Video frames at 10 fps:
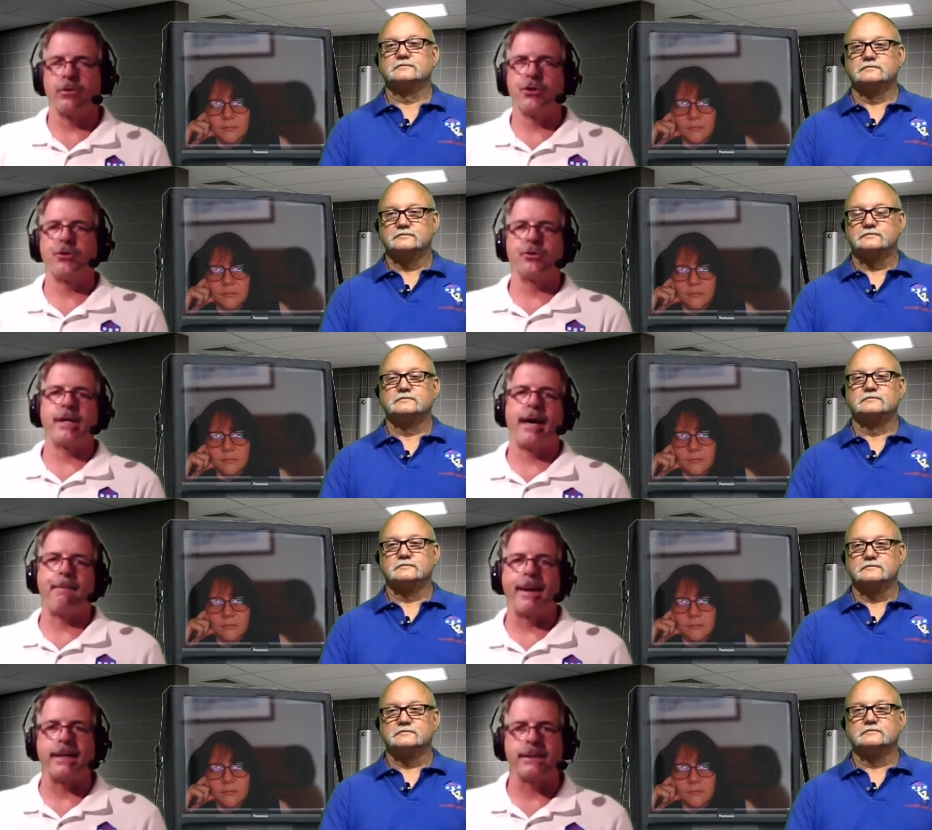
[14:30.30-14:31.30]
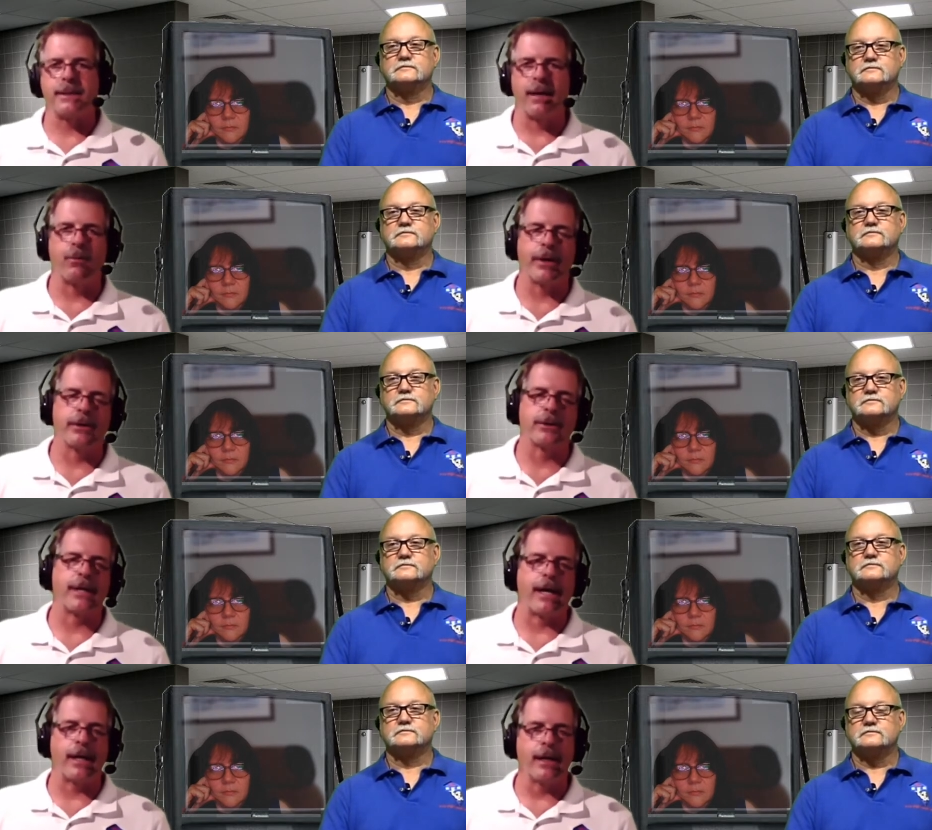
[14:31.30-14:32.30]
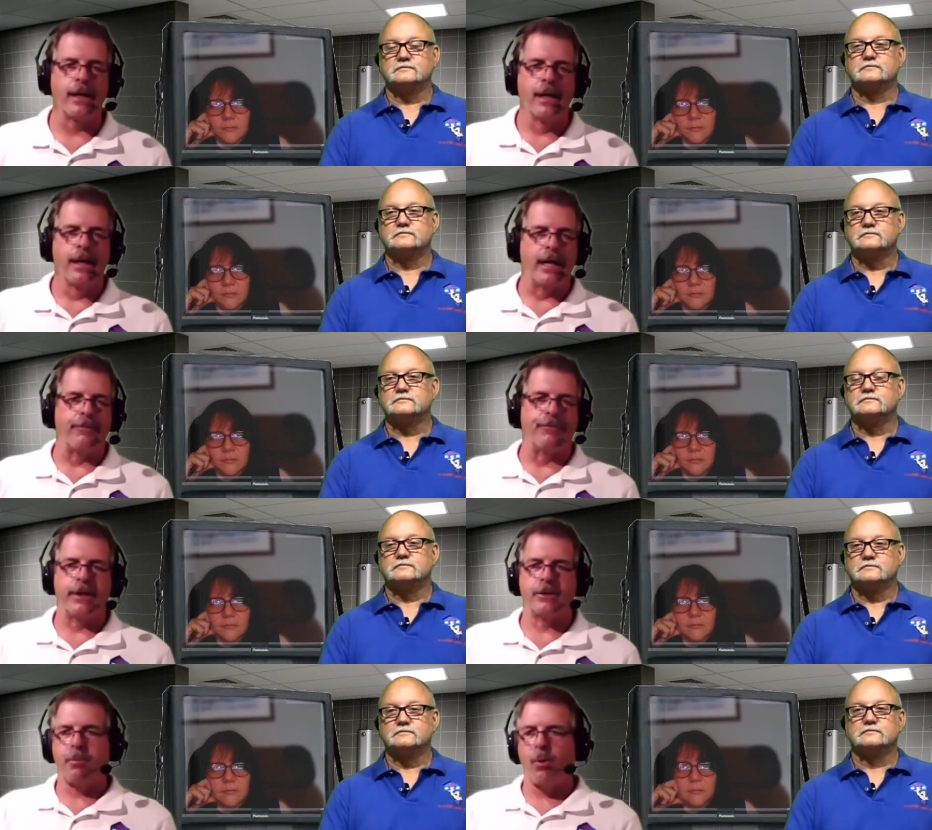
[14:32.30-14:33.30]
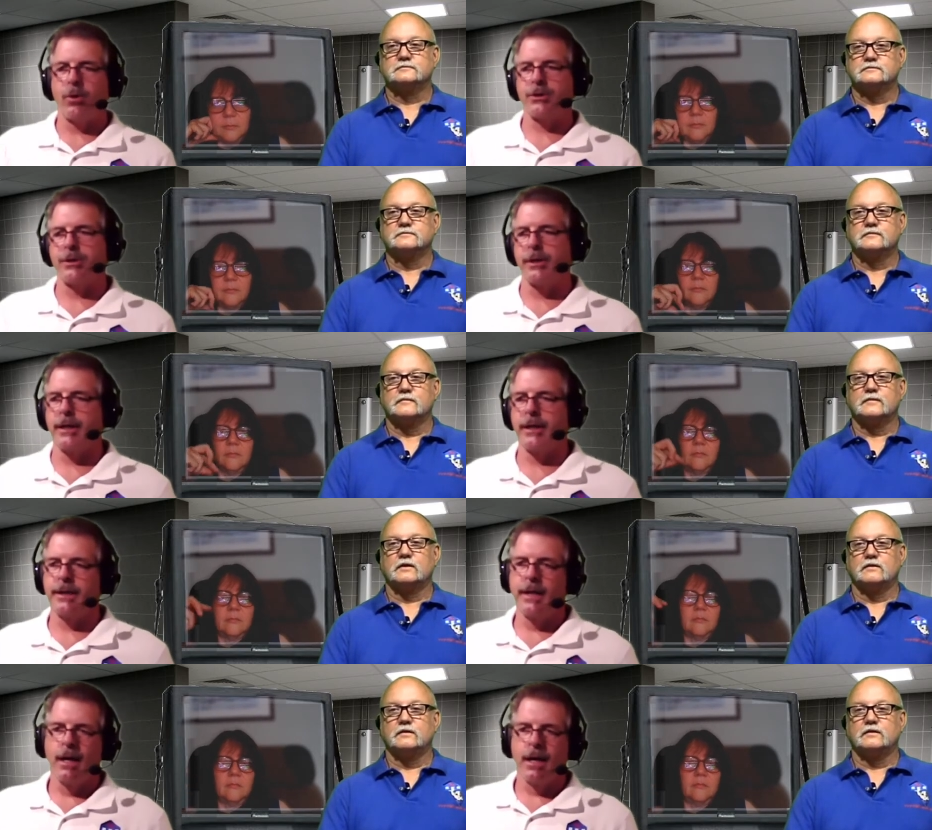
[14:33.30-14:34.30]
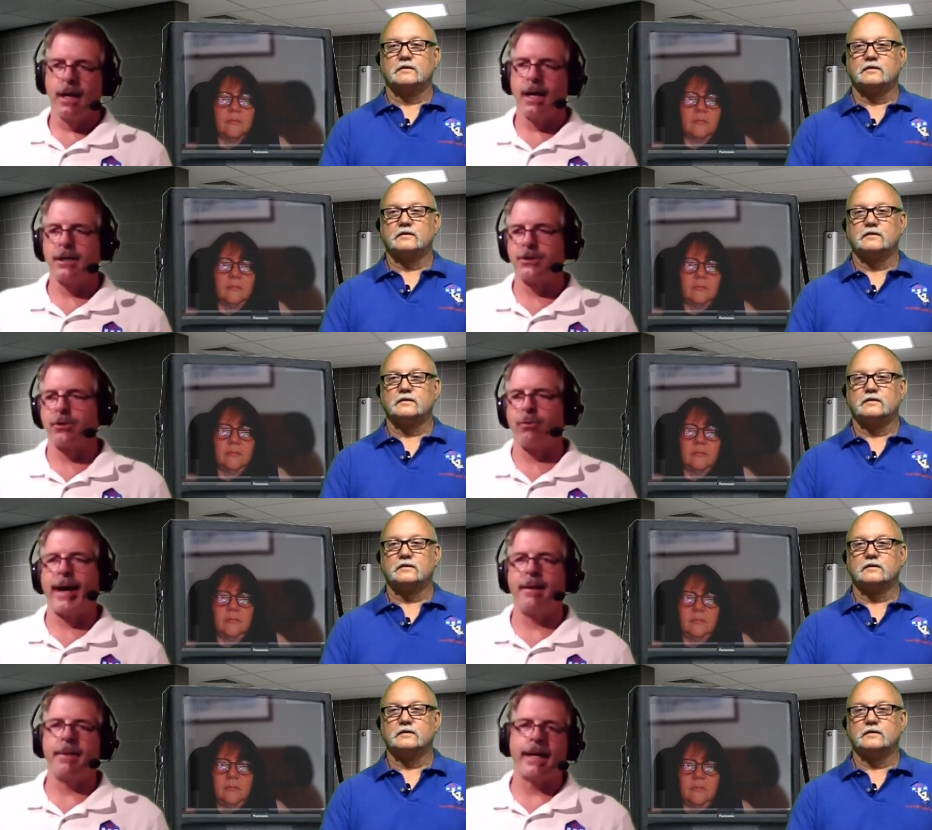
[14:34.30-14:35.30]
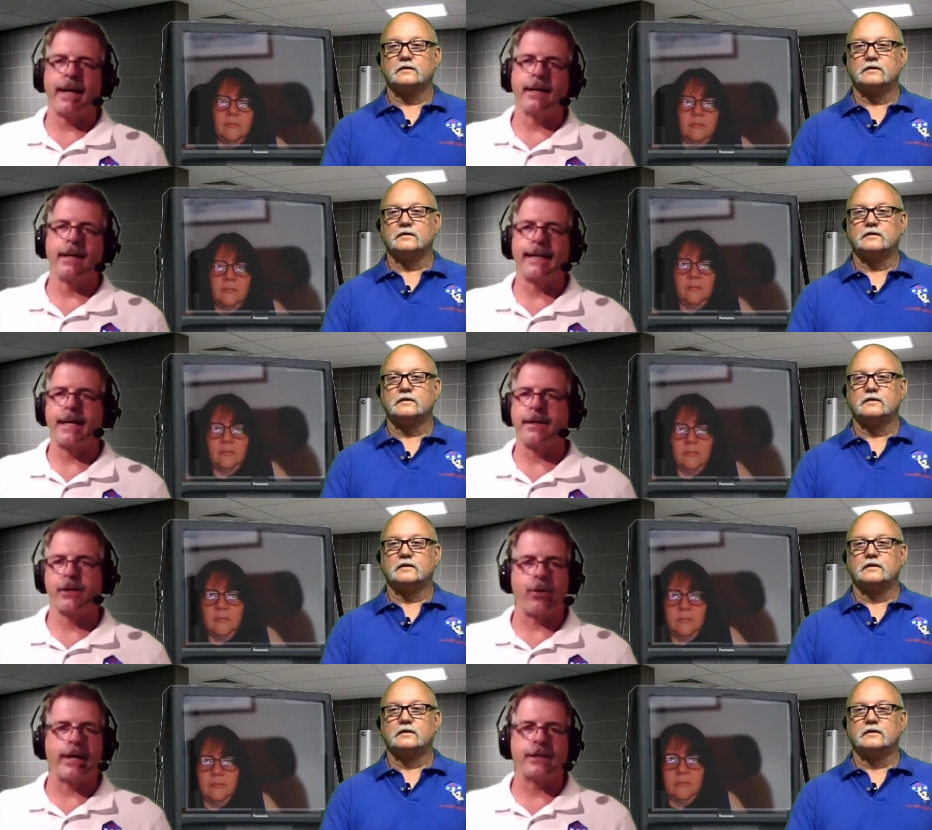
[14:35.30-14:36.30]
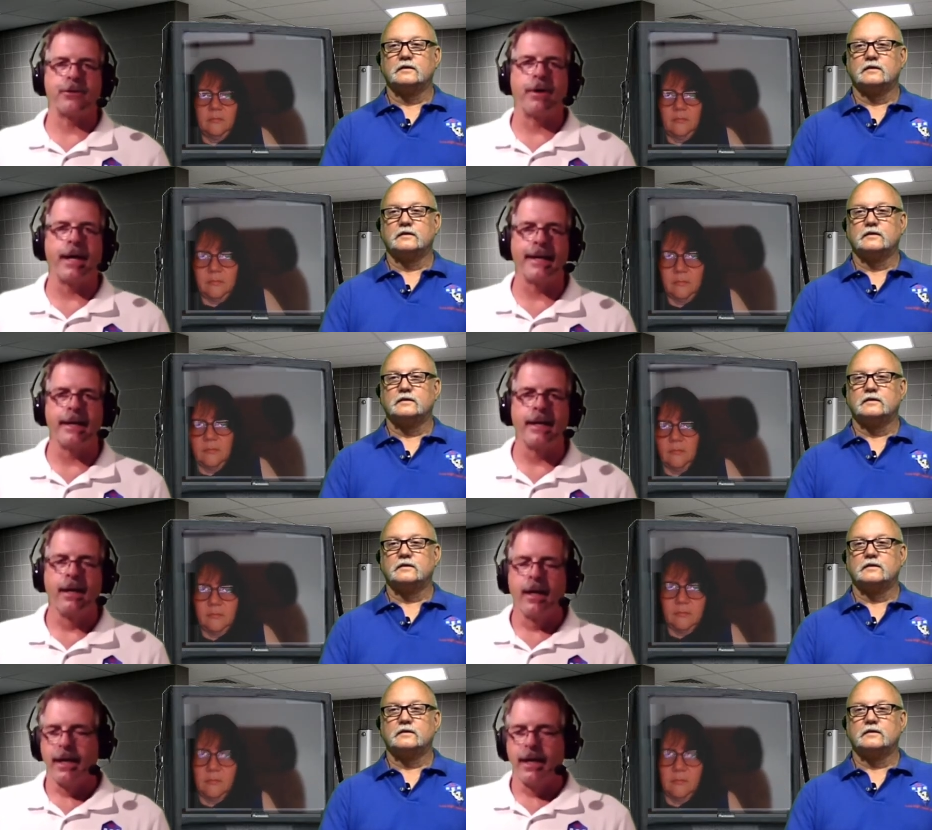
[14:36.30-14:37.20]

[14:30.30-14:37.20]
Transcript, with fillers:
Speaker 1: you choose that based on what you're setting. If it's porcelain, uh, ceramic, anything like that, the gray is fine.